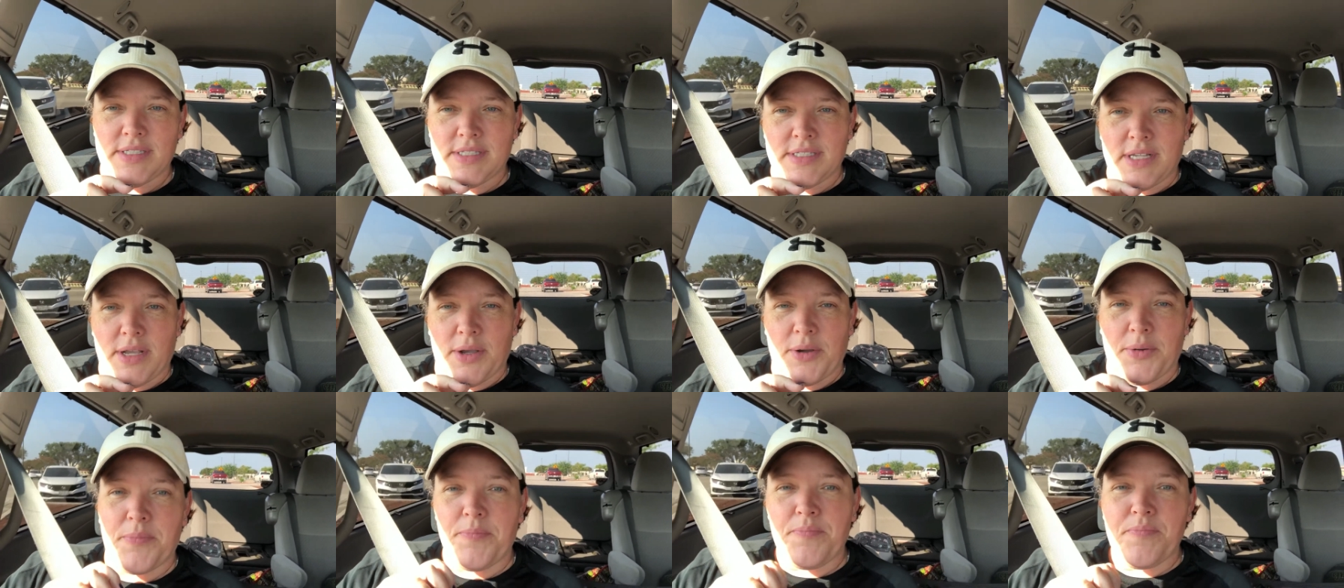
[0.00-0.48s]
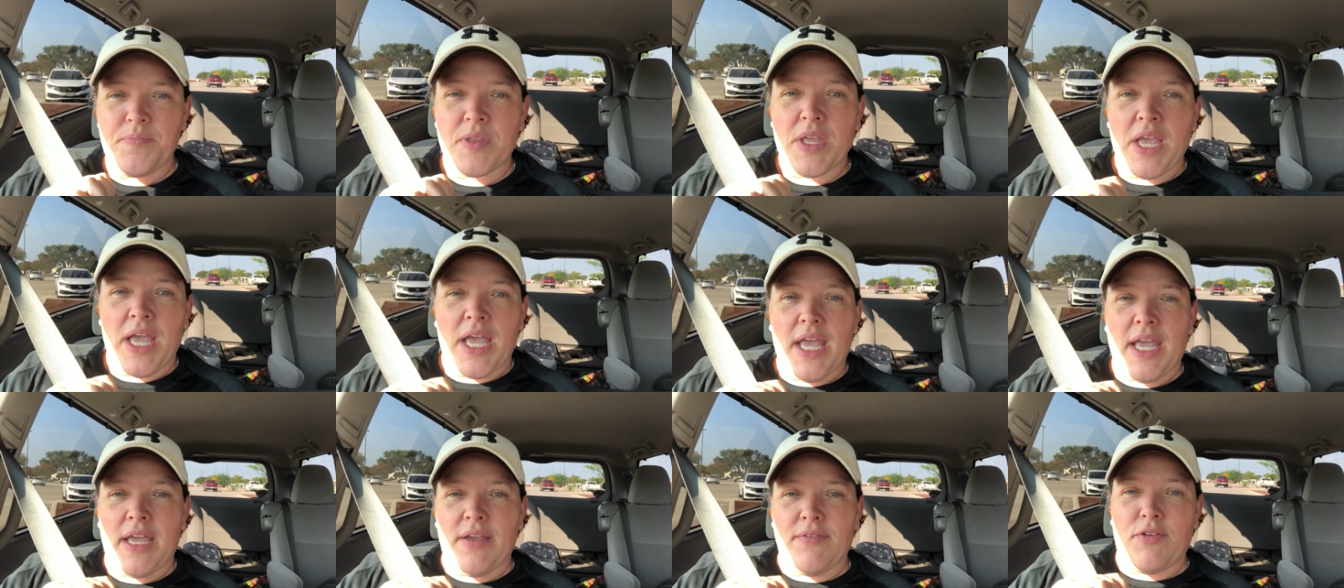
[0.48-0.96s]
So
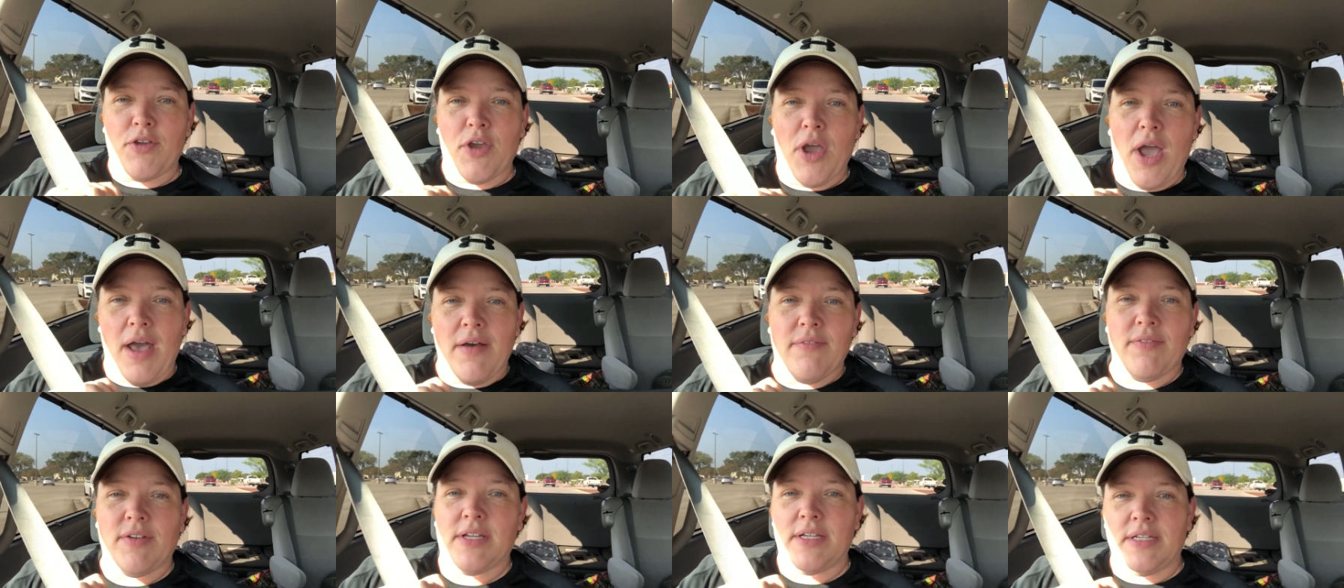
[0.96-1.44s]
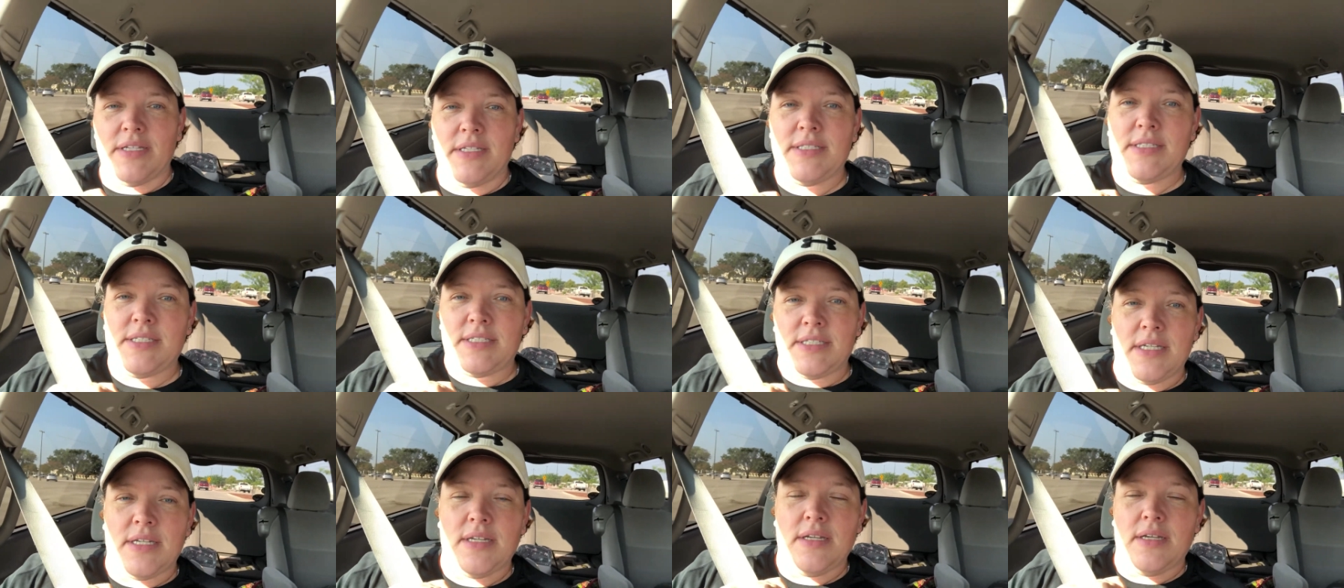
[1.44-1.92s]
if you
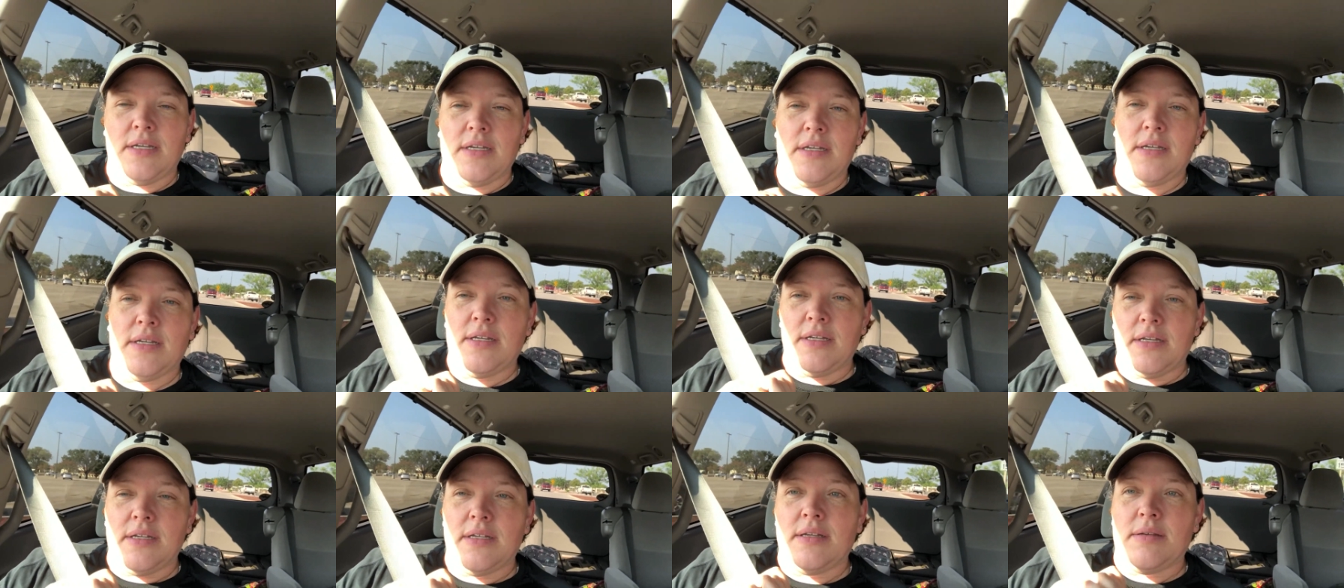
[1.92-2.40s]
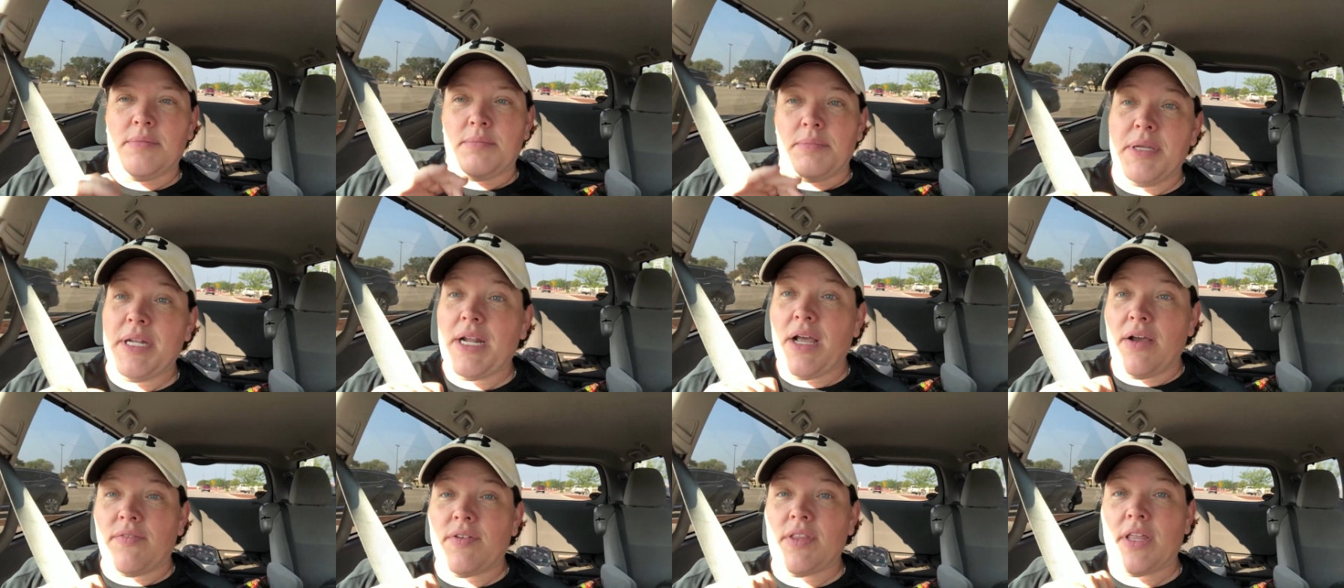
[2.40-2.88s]
haven't
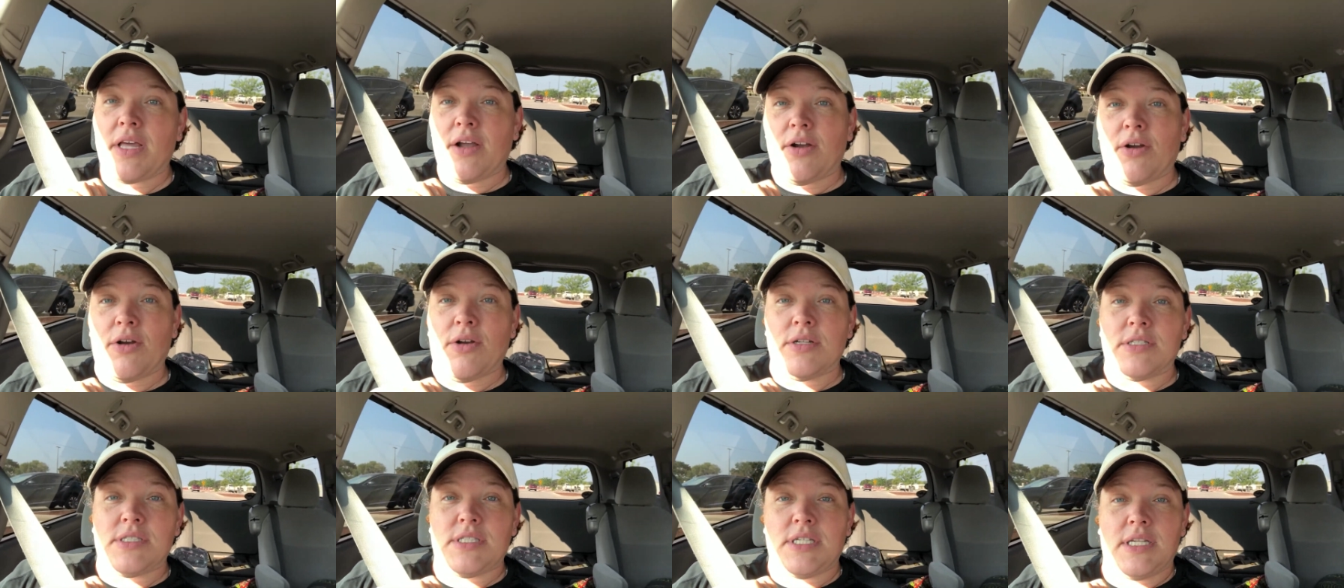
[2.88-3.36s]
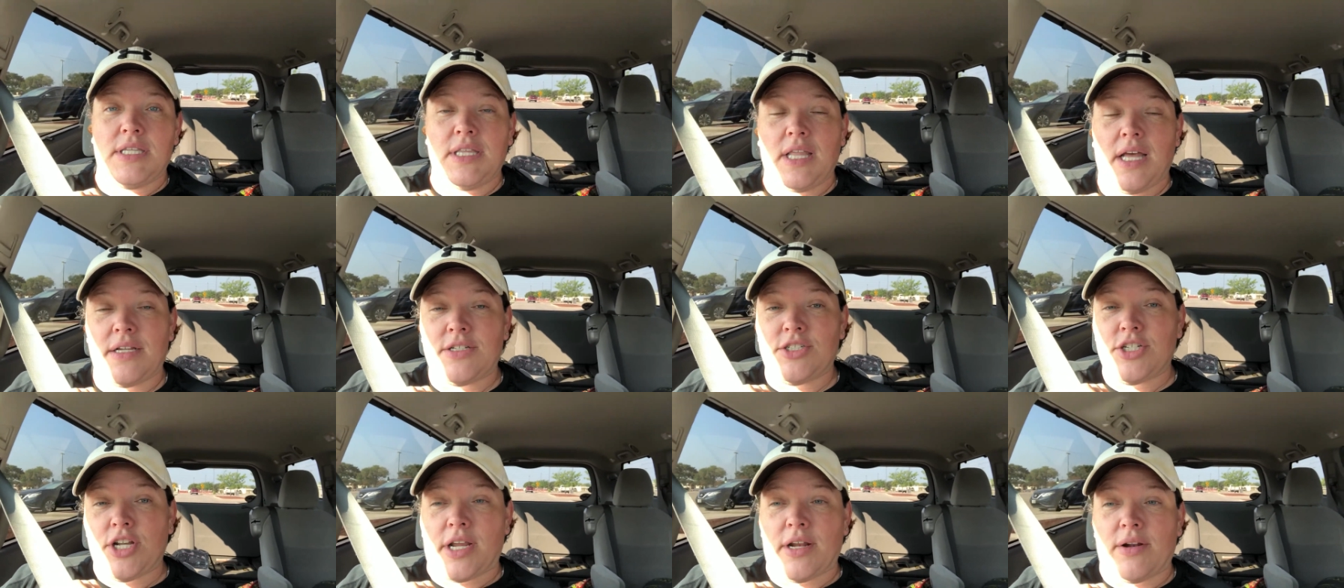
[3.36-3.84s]
been over there or seen
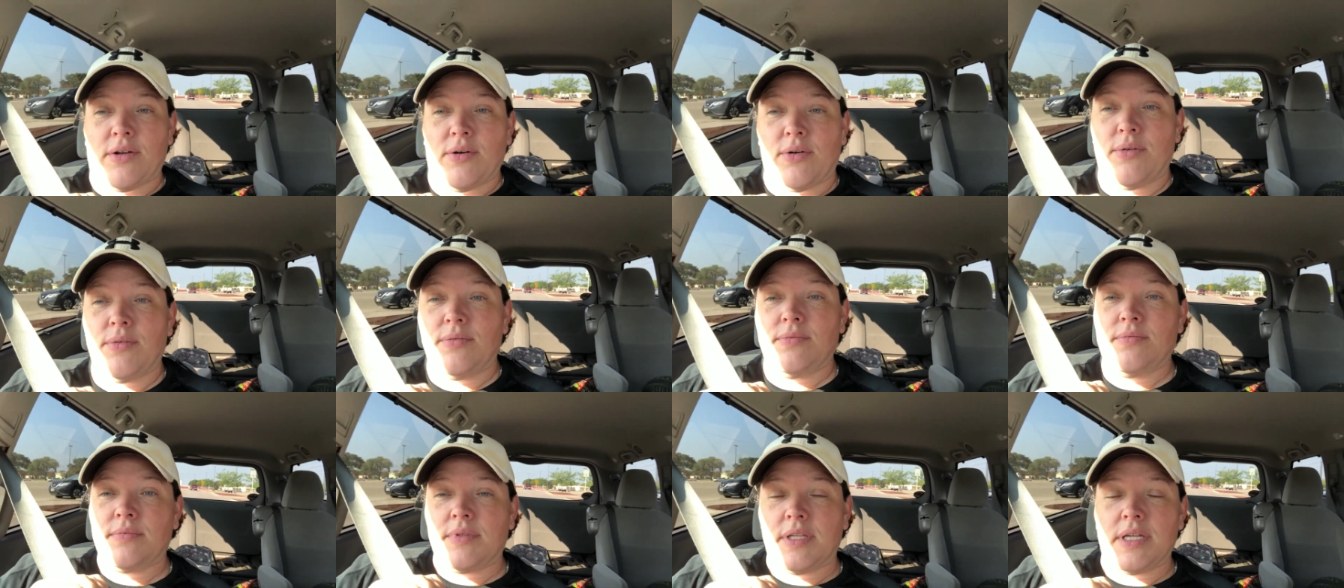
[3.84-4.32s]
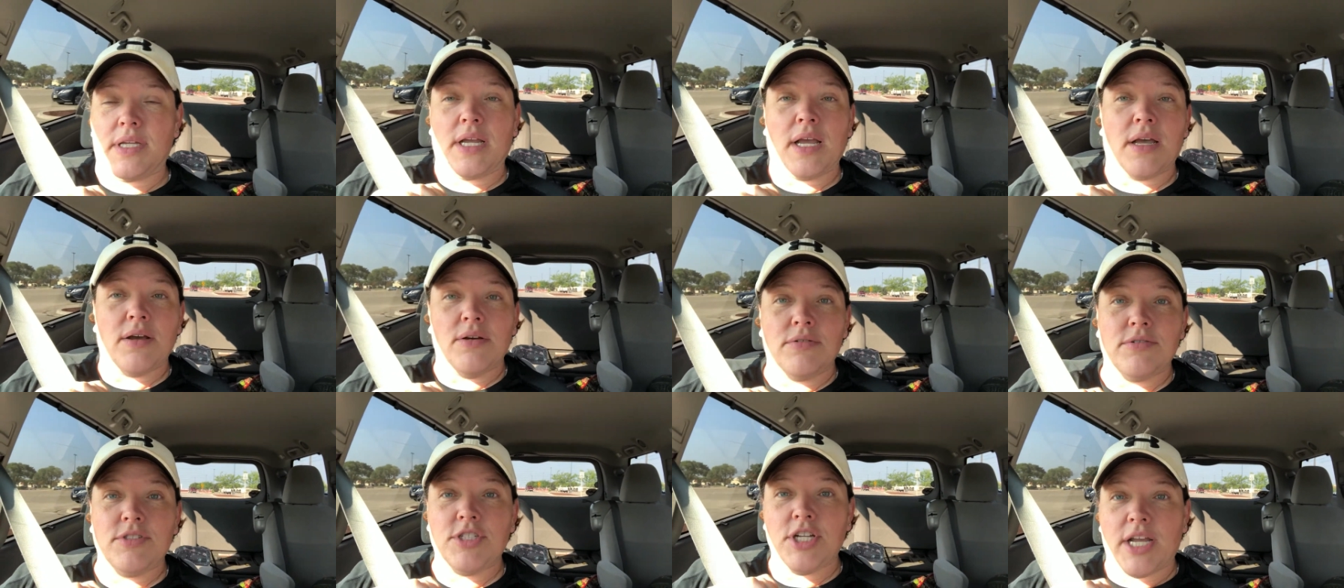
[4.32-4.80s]
that channel, then
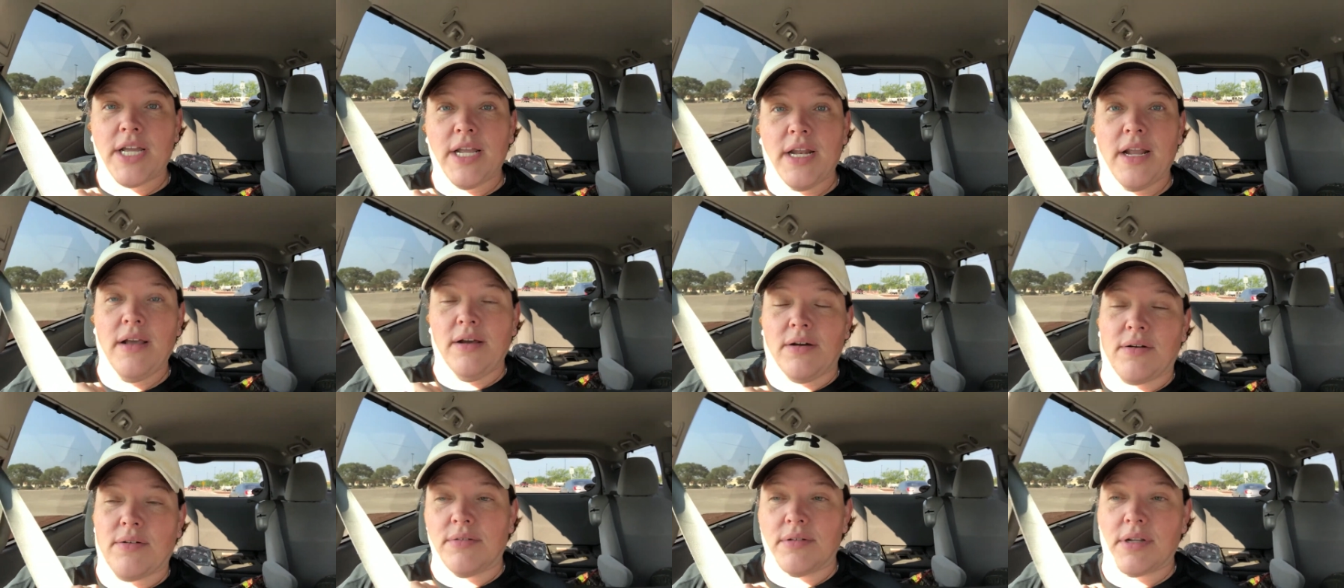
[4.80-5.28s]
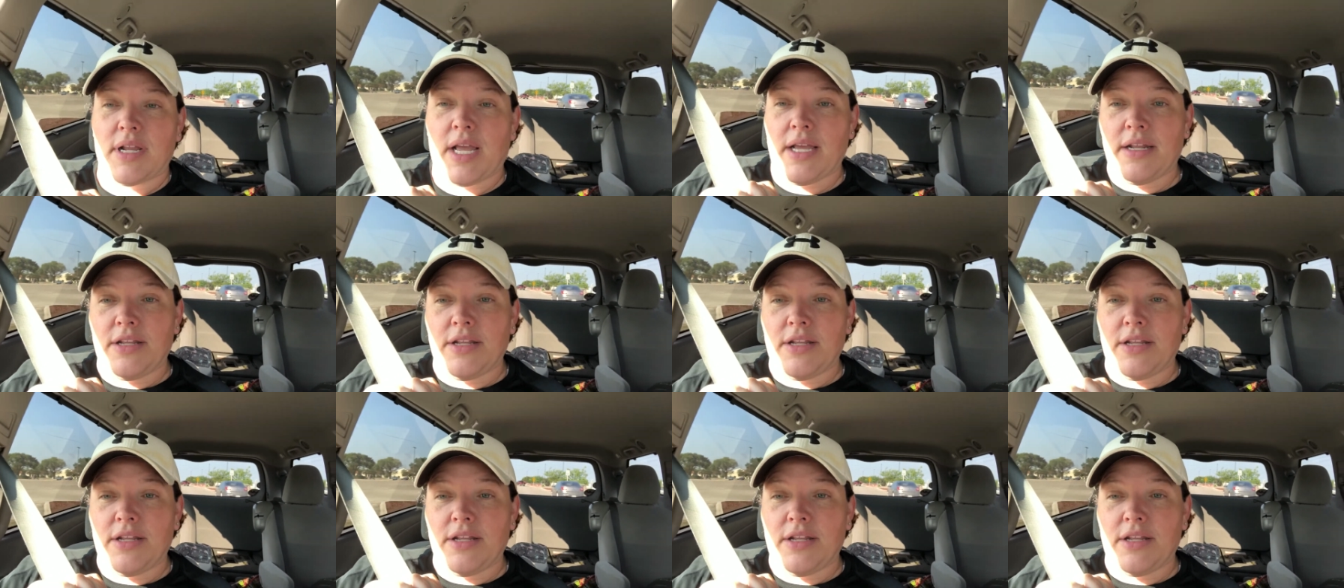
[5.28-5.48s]
go check it out.